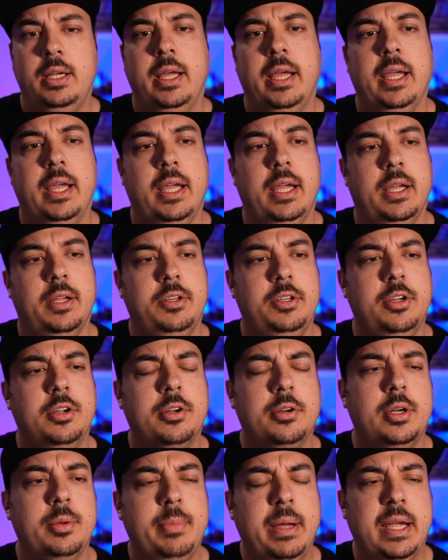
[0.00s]
and
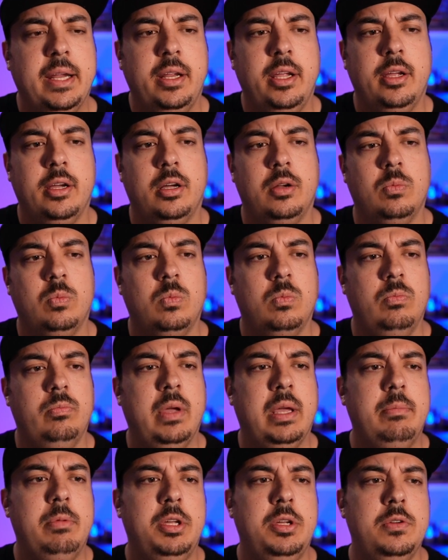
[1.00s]
you're debating on
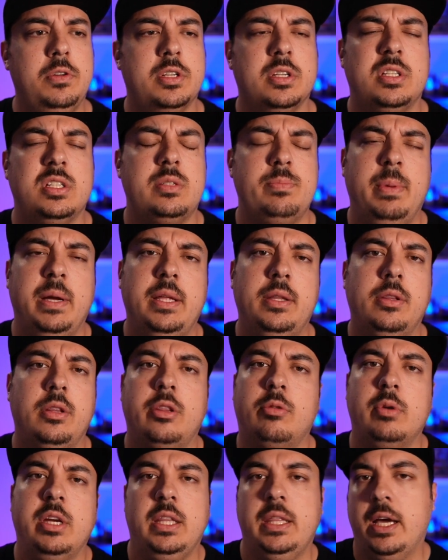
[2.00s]
maybe you should spend
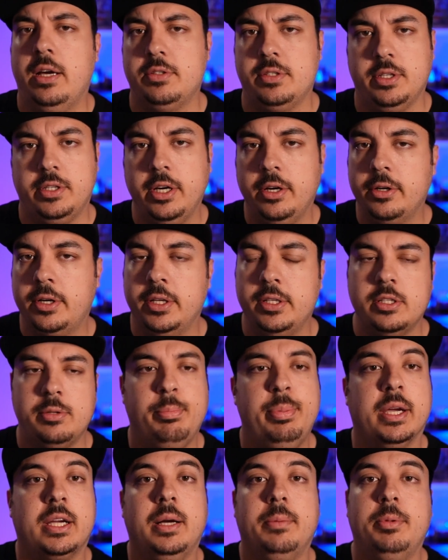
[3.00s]
3,000 tokens,
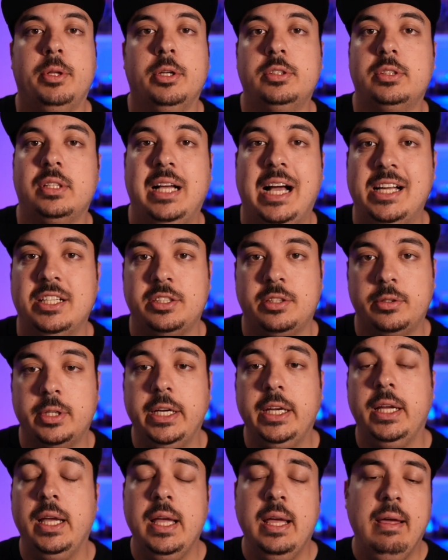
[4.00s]
pick up those last
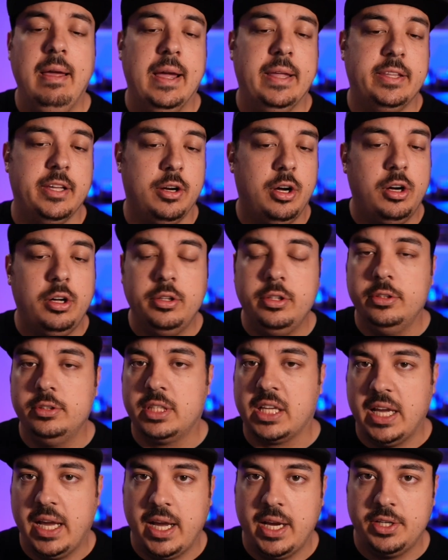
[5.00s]
3, and then all those
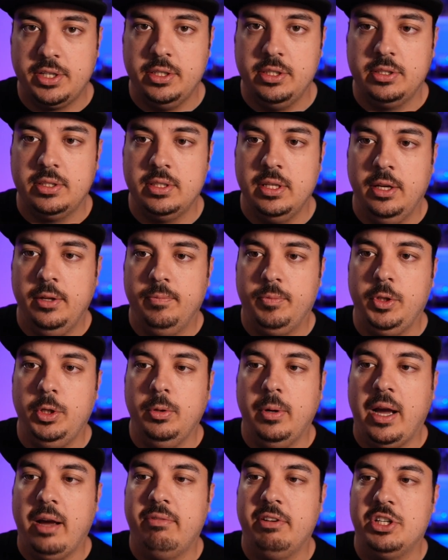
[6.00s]
caches,
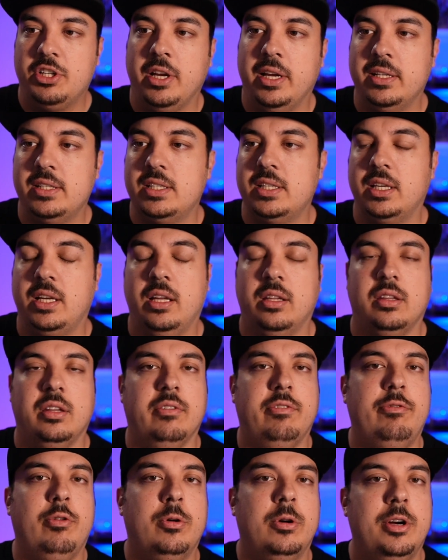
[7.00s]
you have a chance to get the
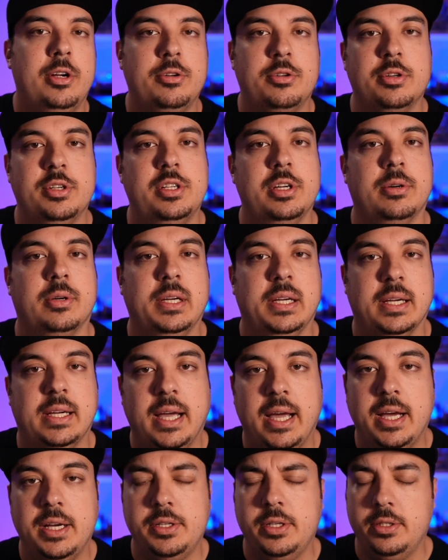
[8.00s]
400 token
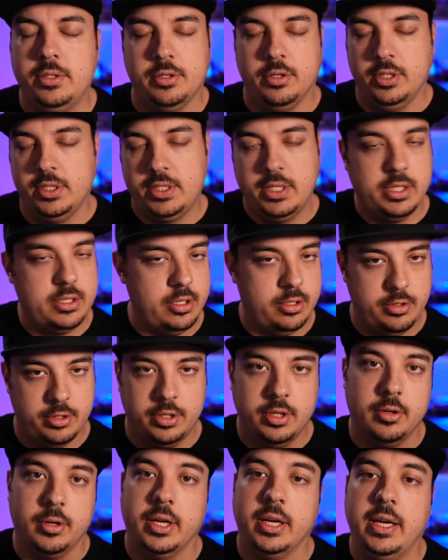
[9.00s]
caches or the 600
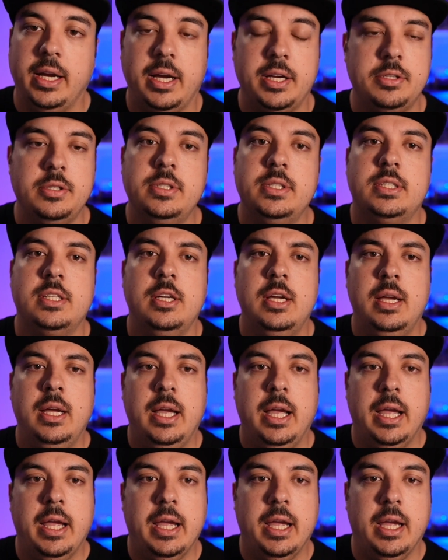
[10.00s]
token caches,
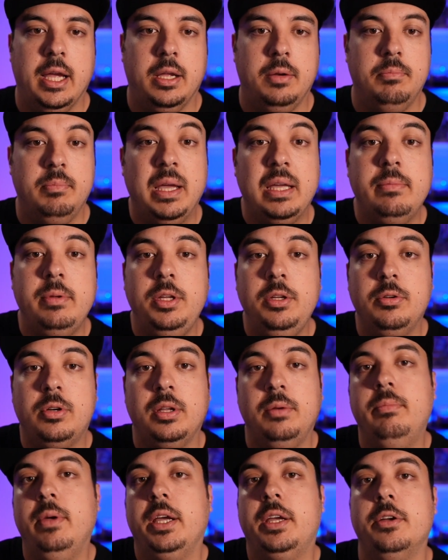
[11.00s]
and maybe you
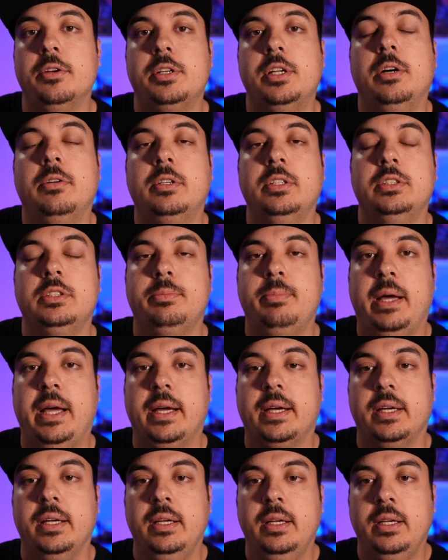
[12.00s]
can make your tokens
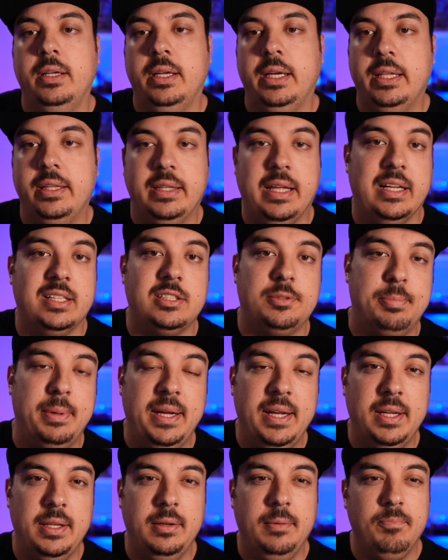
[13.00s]
back in that
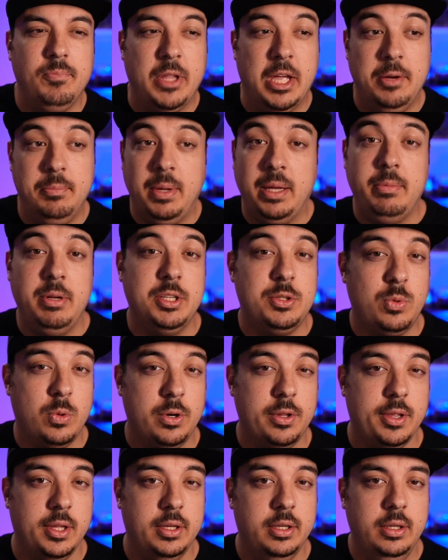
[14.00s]
span, and maybe it's
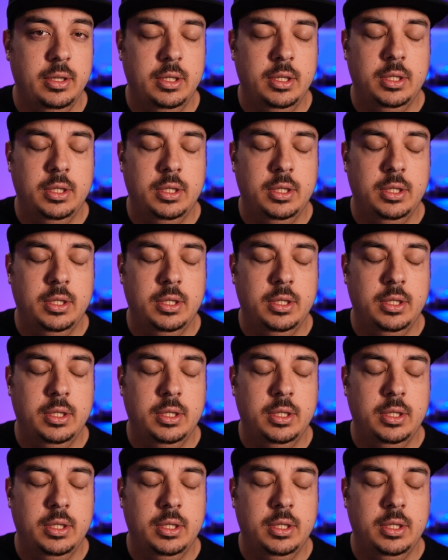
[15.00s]
worth it.